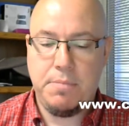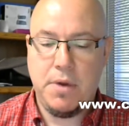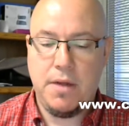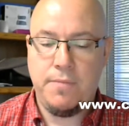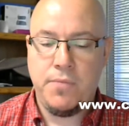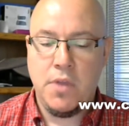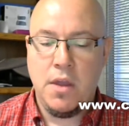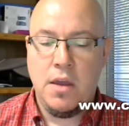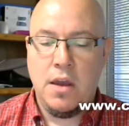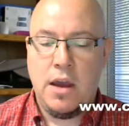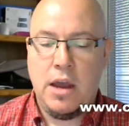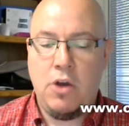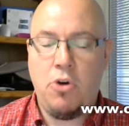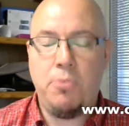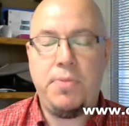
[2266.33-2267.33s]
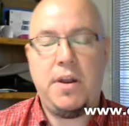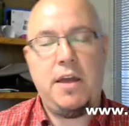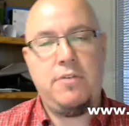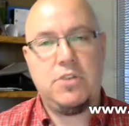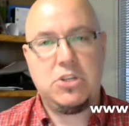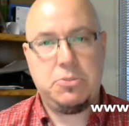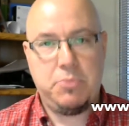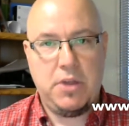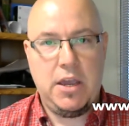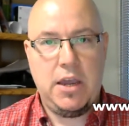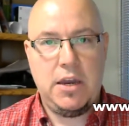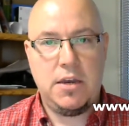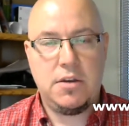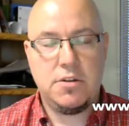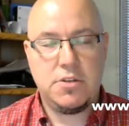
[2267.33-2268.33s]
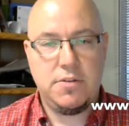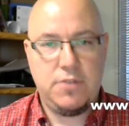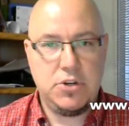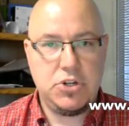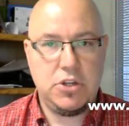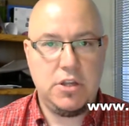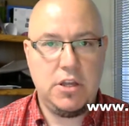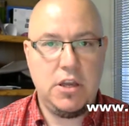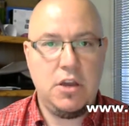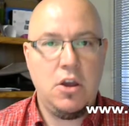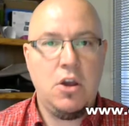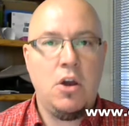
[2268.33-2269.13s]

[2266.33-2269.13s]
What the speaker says: but I hope that I've explained sufficiently